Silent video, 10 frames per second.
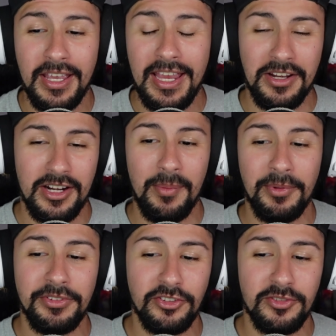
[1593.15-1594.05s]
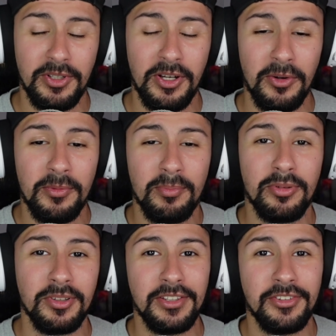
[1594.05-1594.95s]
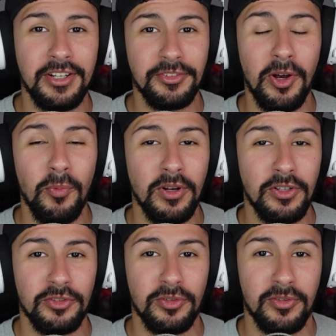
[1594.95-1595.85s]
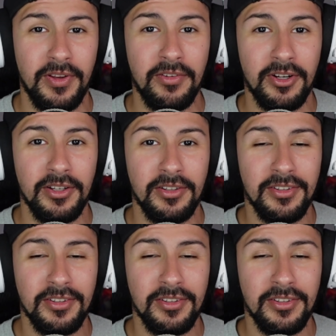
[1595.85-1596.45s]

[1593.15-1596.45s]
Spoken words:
In the comment section below, please let us know which is your favorite.